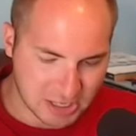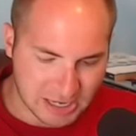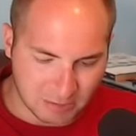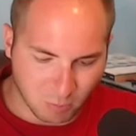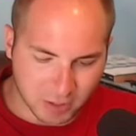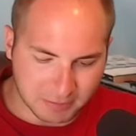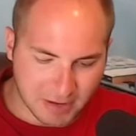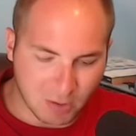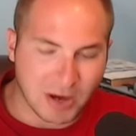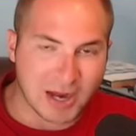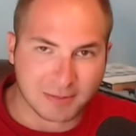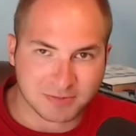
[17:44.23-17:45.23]
I'm working my
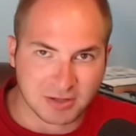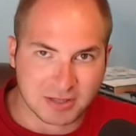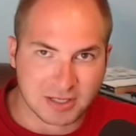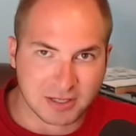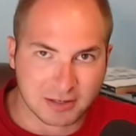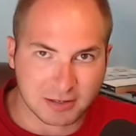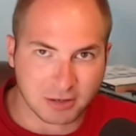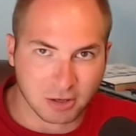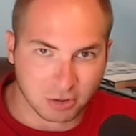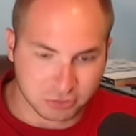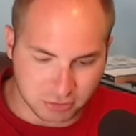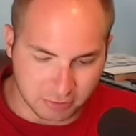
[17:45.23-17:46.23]
way up to the
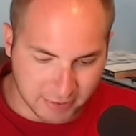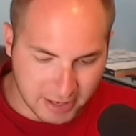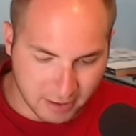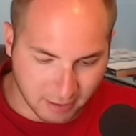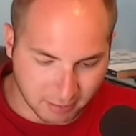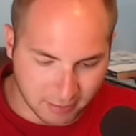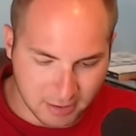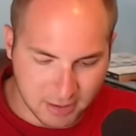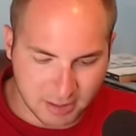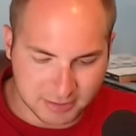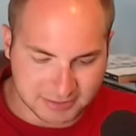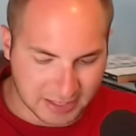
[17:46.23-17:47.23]
ultra rare
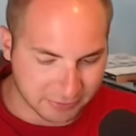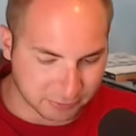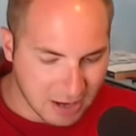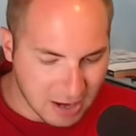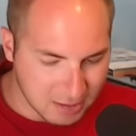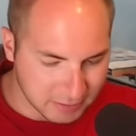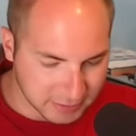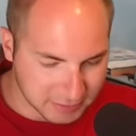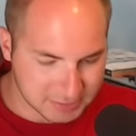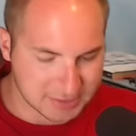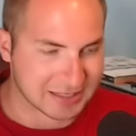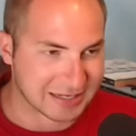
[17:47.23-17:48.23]
Seth
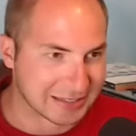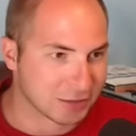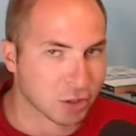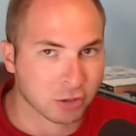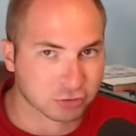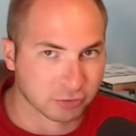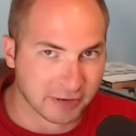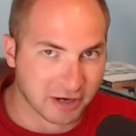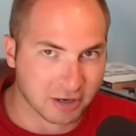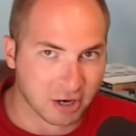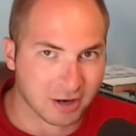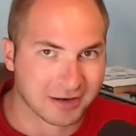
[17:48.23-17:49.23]
Rollins because I need an ultra rare
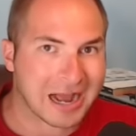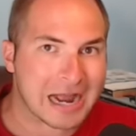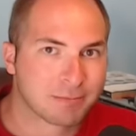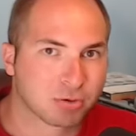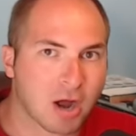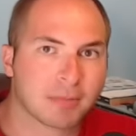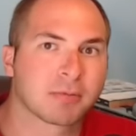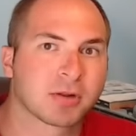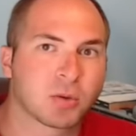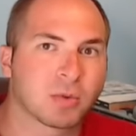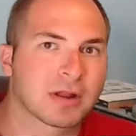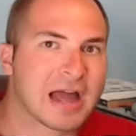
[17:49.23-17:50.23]
card. I
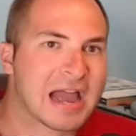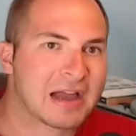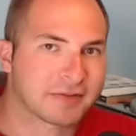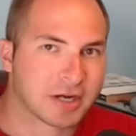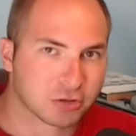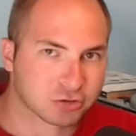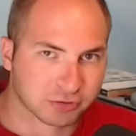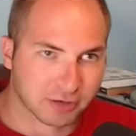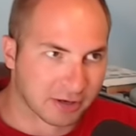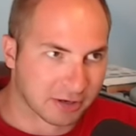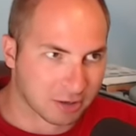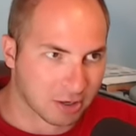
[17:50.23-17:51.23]
probably will have an ultra
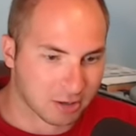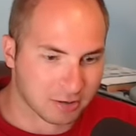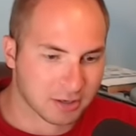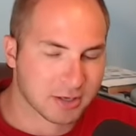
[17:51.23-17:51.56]
rare card.